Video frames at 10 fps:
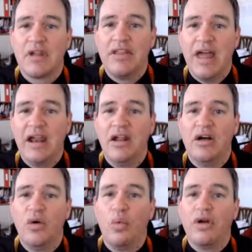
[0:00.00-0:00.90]
Then,
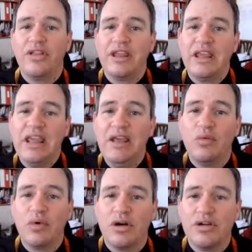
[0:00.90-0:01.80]
what are the key
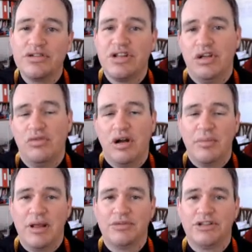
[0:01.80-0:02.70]
words that you want to
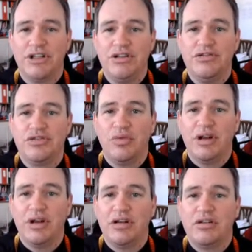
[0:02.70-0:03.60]
be able to use
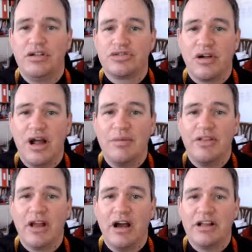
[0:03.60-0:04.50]
when describing
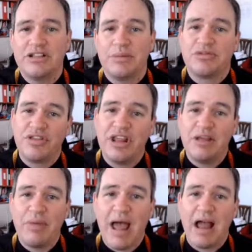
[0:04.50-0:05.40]
the concept? So
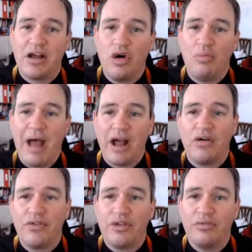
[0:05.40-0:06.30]
think back, go back
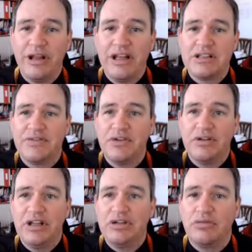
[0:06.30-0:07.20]
over the readings if you
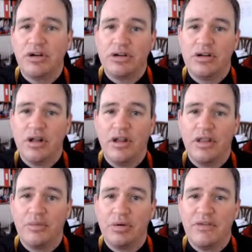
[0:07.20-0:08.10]
need to
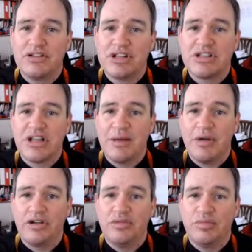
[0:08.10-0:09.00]
on the previous
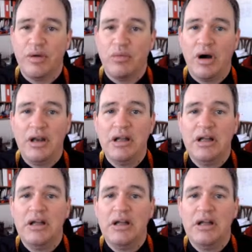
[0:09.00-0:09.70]
assignment on 2.1.